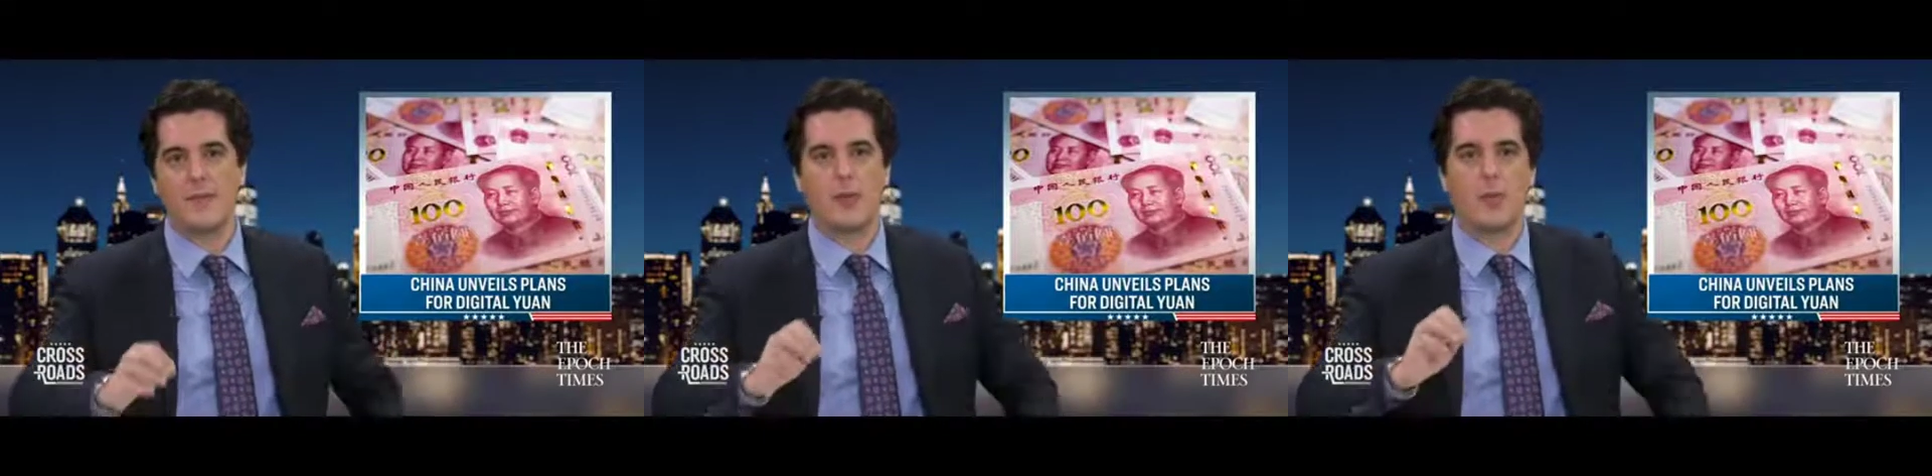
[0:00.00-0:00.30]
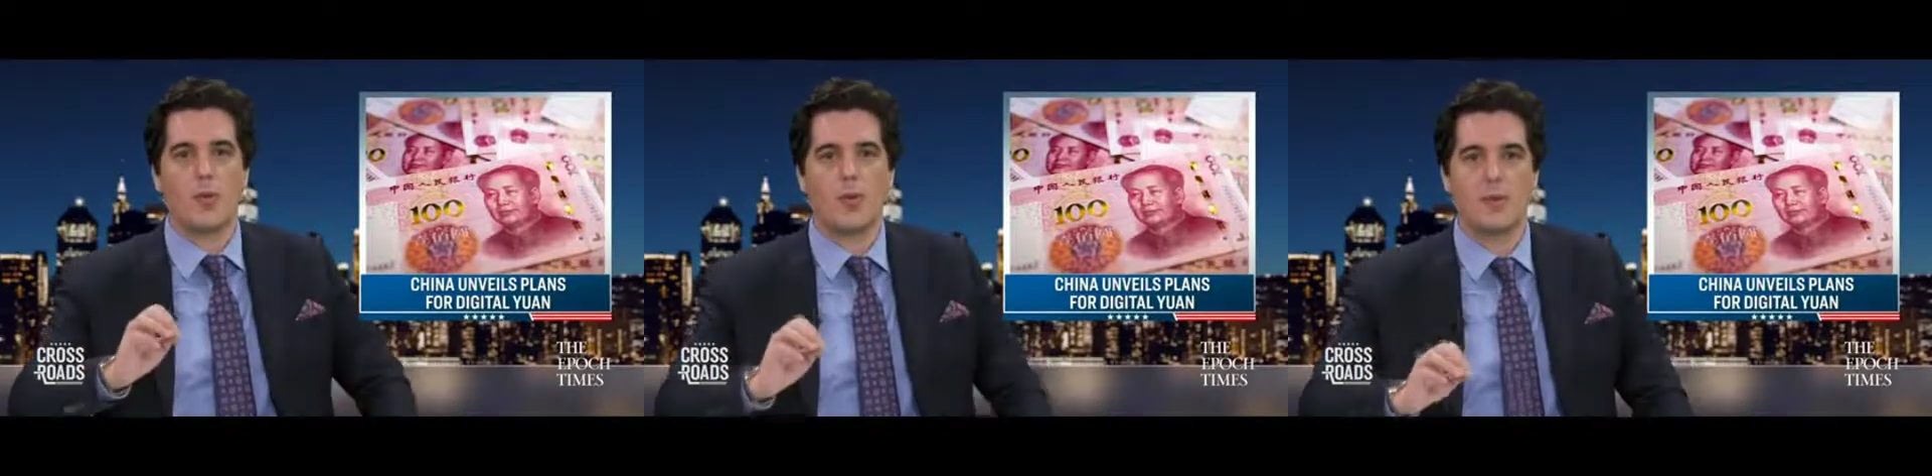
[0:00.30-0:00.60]
The
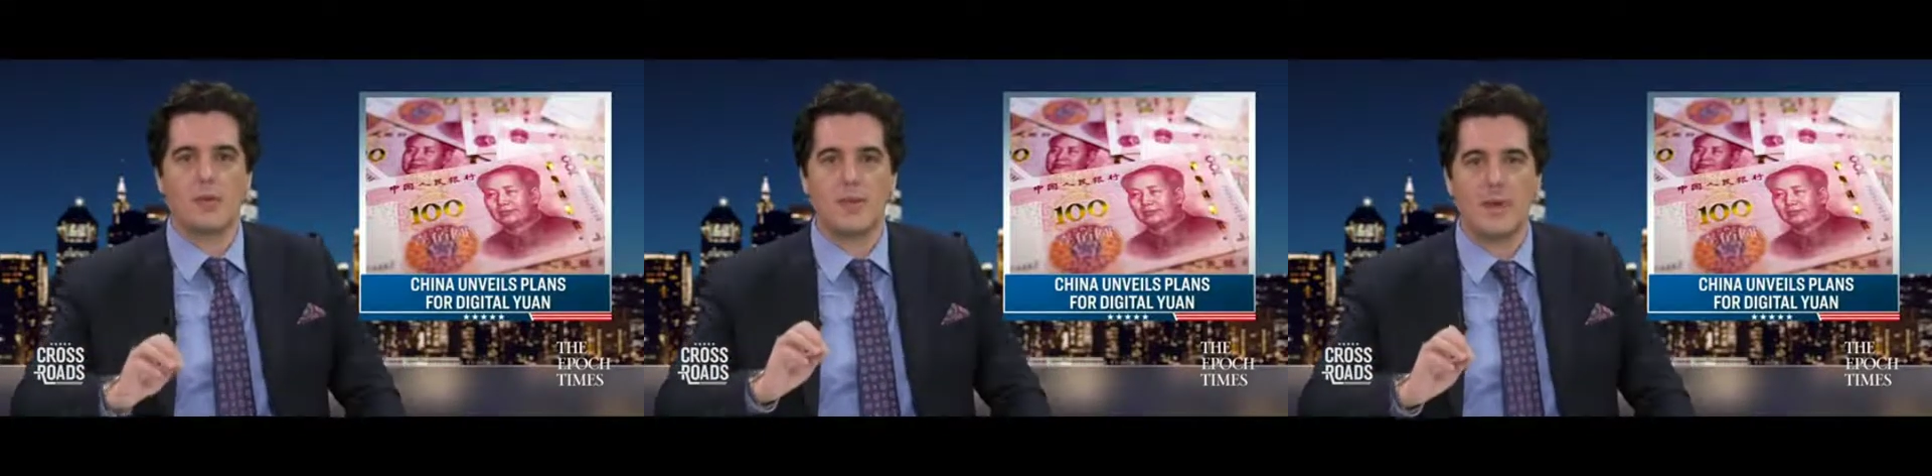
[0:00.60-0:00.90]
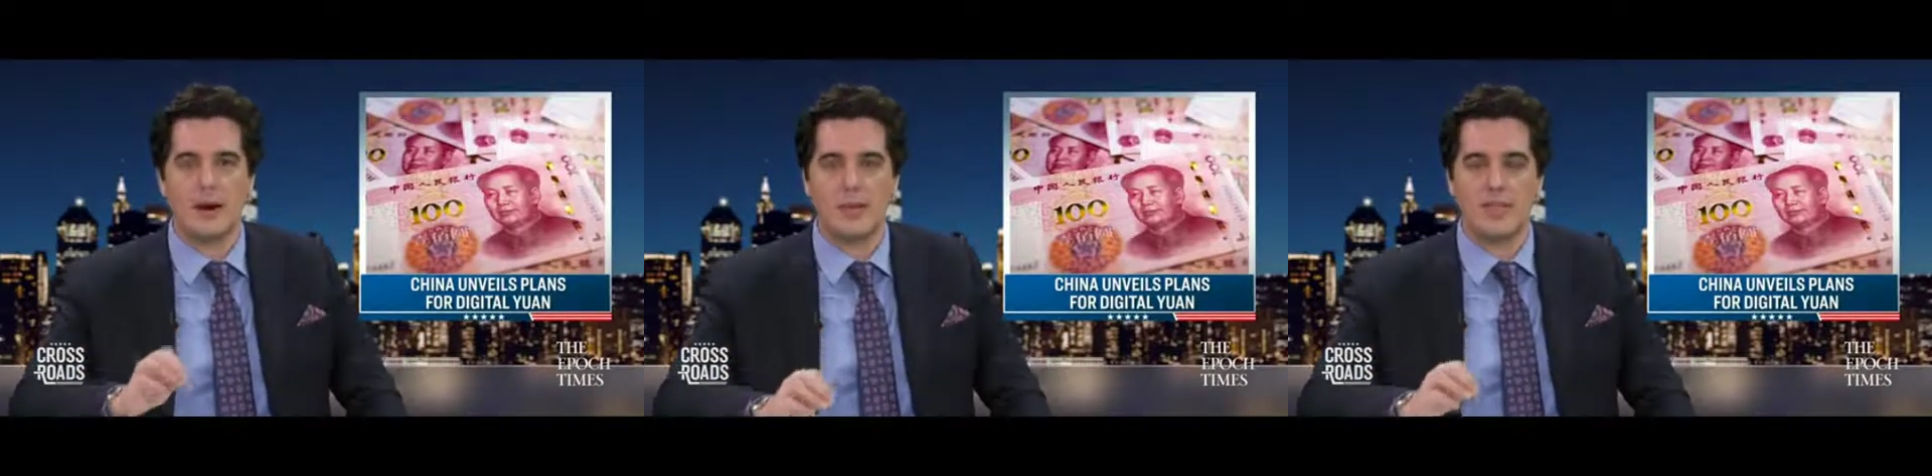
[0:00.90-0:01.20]
world is
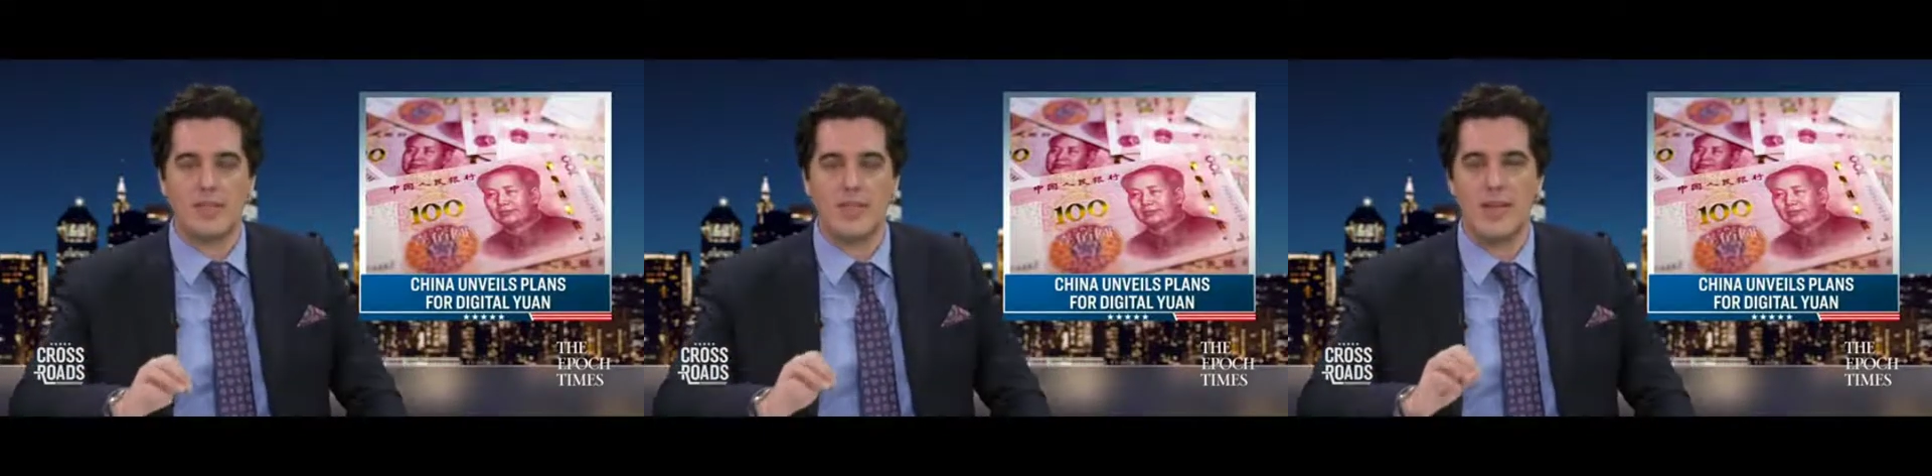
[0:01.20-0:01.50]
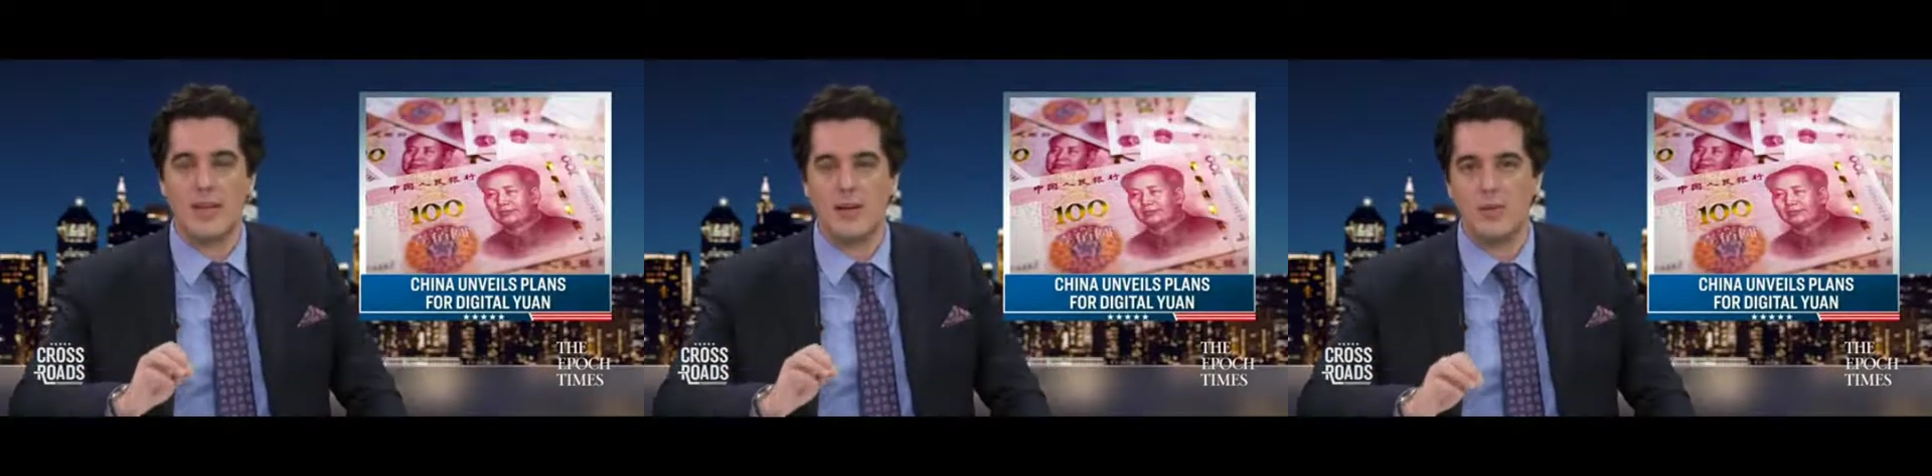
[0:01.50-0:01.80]
about to see
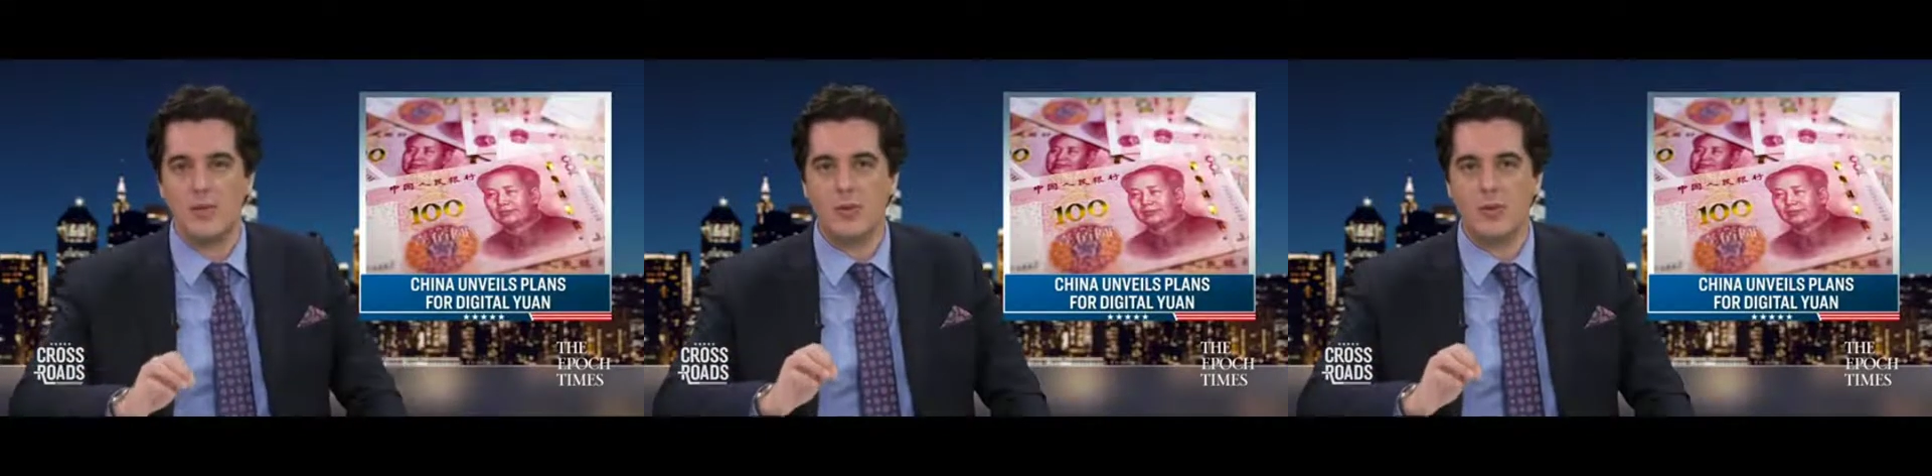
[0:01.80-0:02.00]
a new